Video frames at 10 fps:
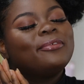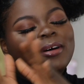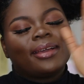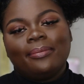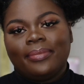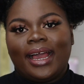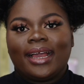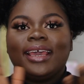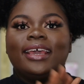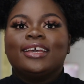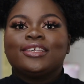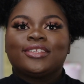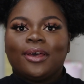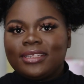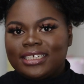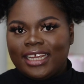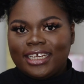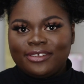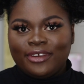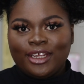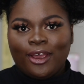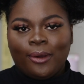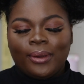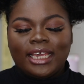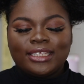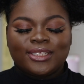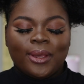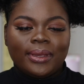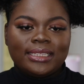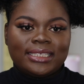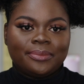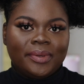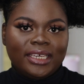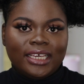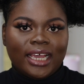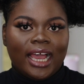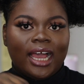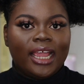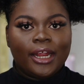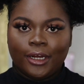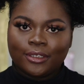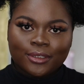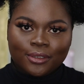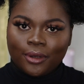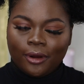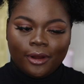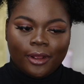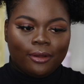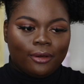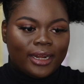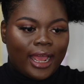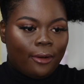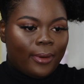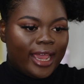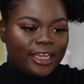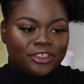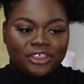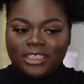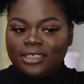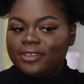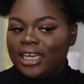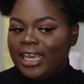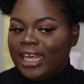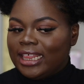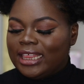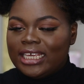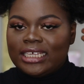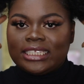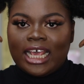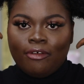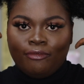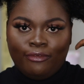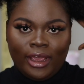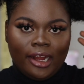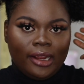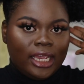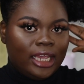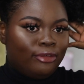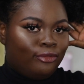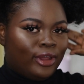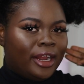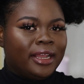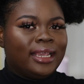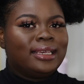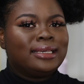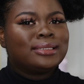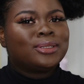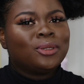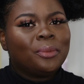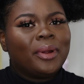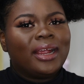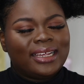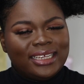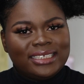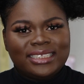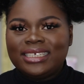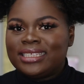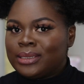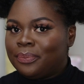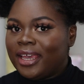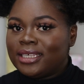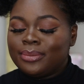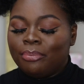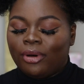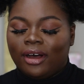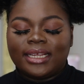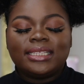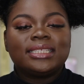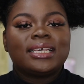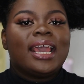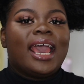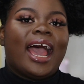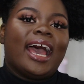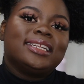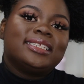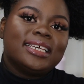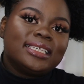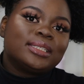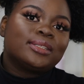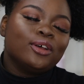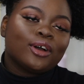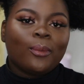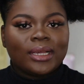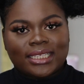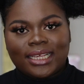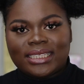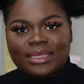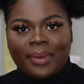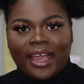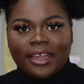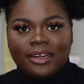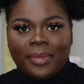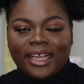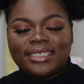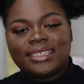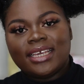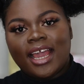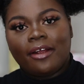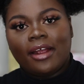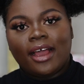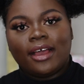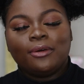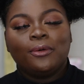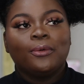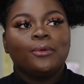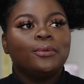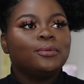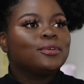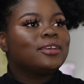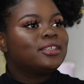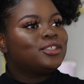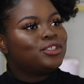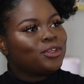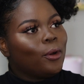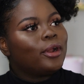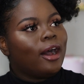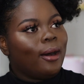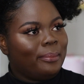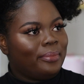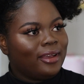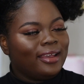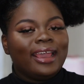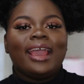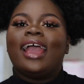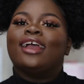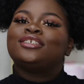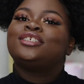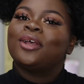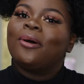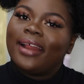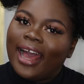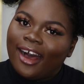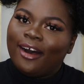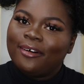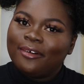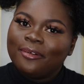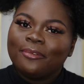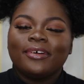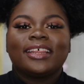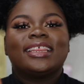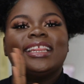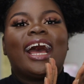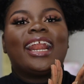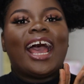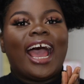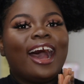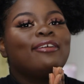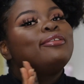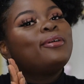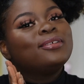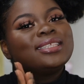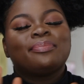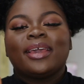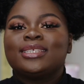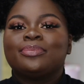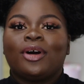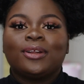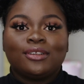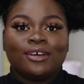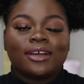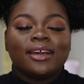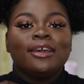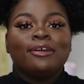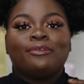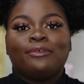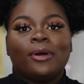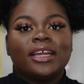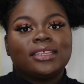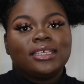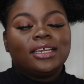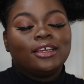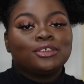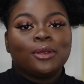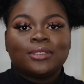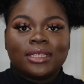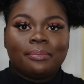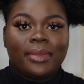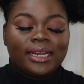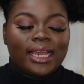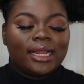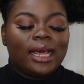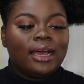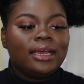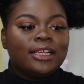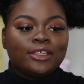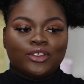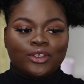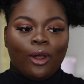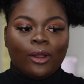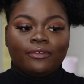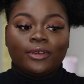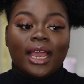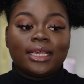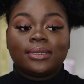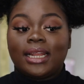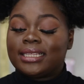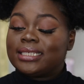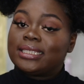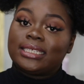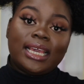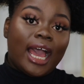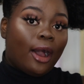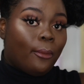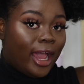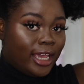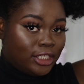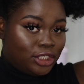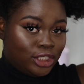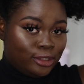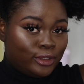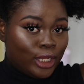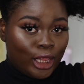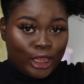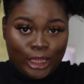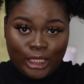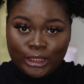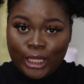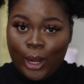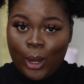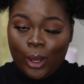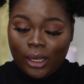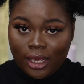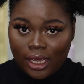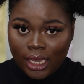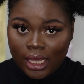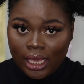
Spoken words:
Welcome back. So today's video is going to be a hair tutorial on how I achieved this very super easy space buns, and this look was inspired by CIARA, who showed up and showed out with that afro space bun look for the intro to the Met Gala. So if you guys would like to see how I achieved this look,